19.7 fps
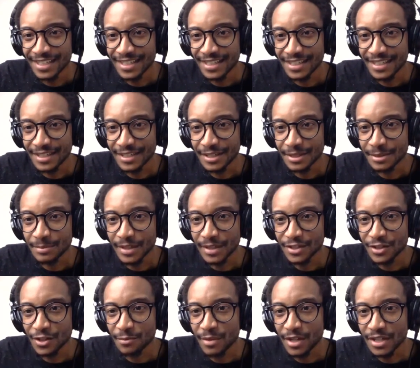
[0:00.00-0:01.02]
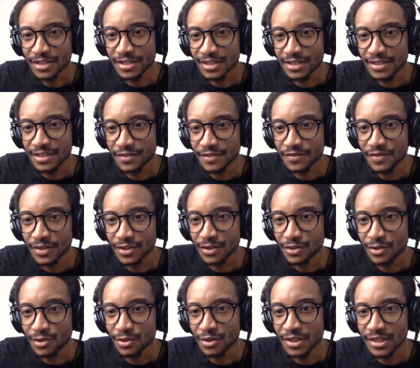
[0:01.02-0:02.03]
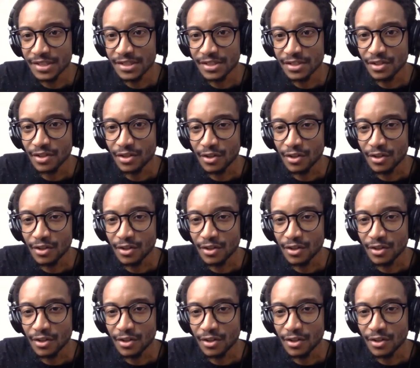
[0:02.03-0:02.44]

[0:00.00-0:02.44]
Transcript: SLR Magic spherical lenses